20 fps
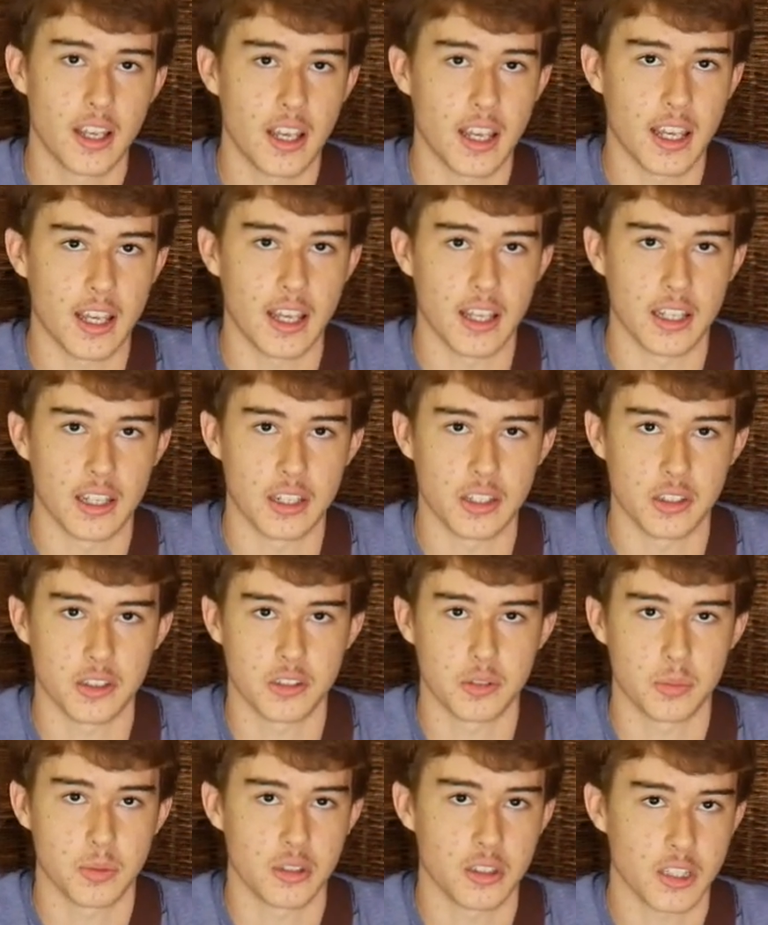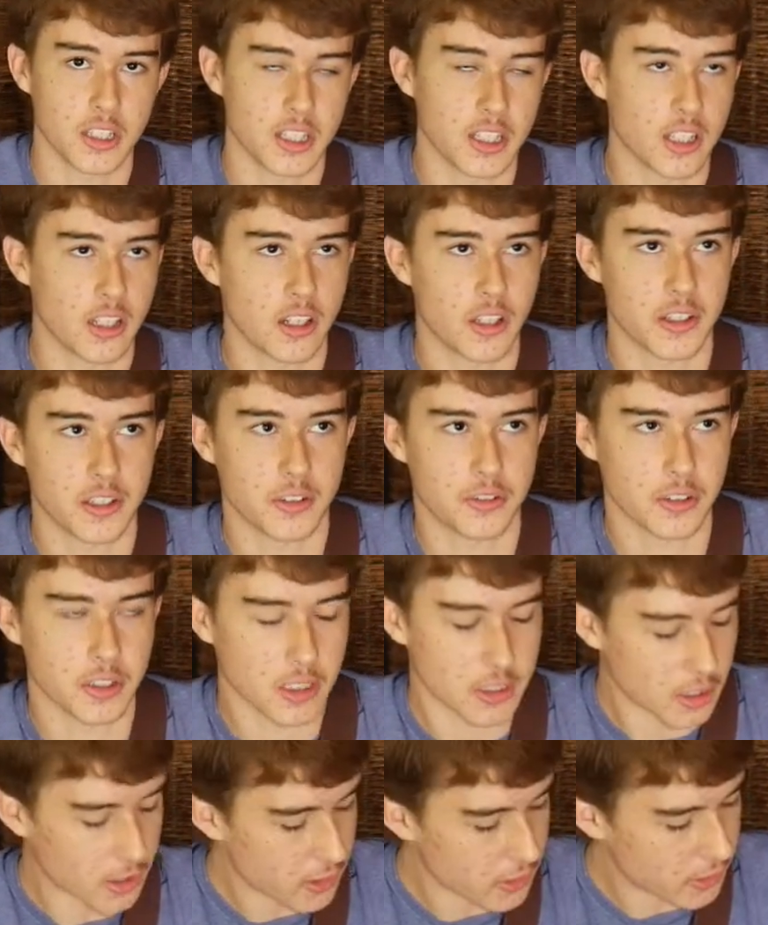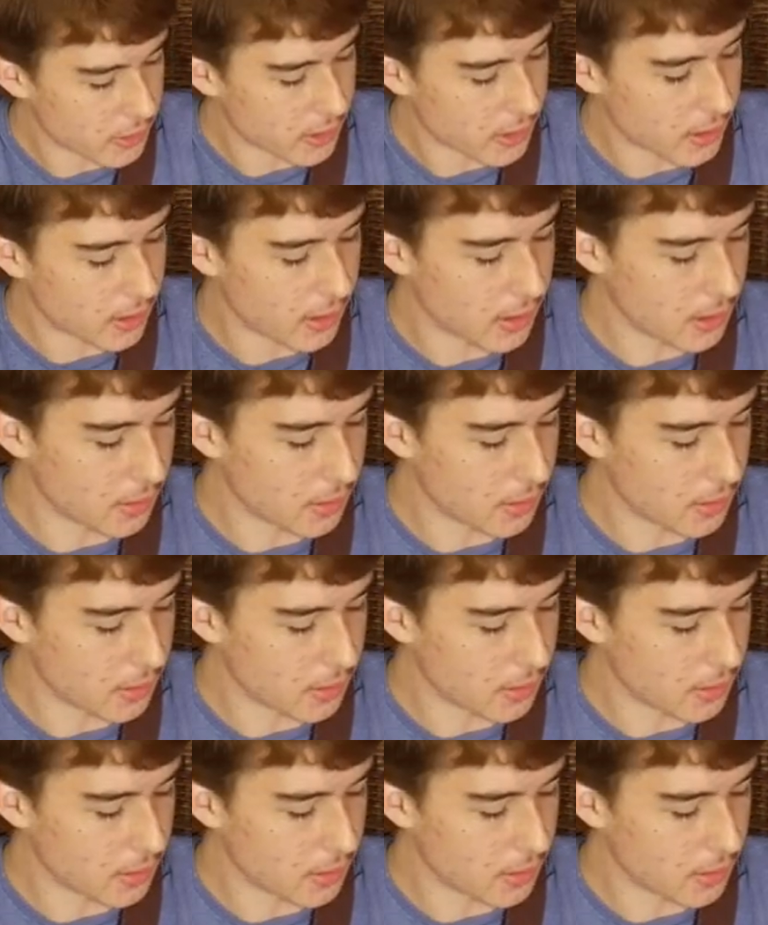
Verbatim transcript: and we were looking at all the different guitars there,